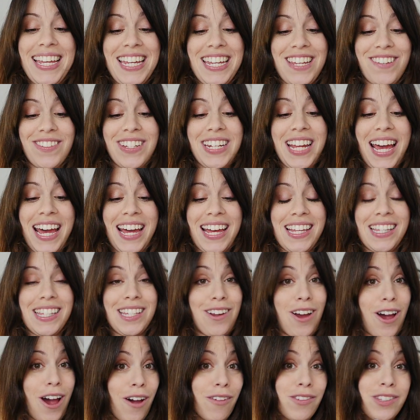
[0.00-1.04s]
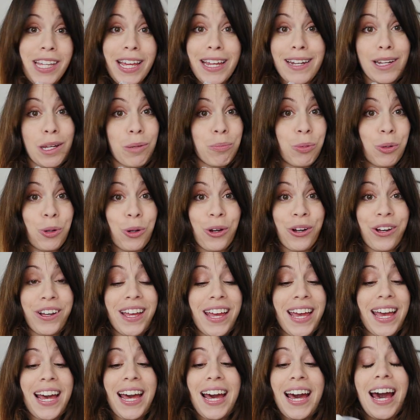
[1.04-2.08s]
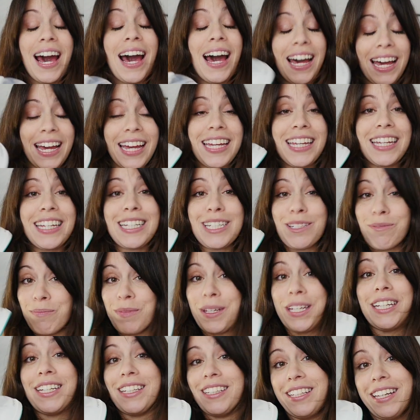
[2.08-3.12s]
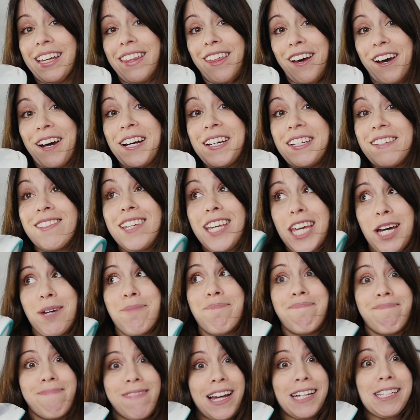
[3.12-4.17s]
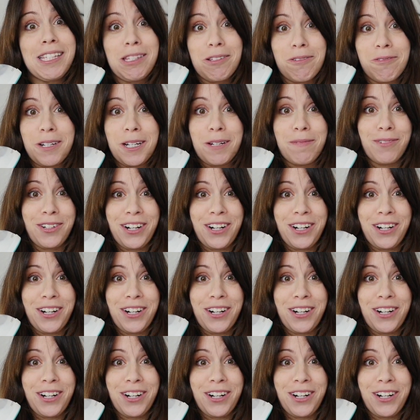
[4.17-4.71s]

even has an offset nipple. I immediately thought, yep, that's the one I'm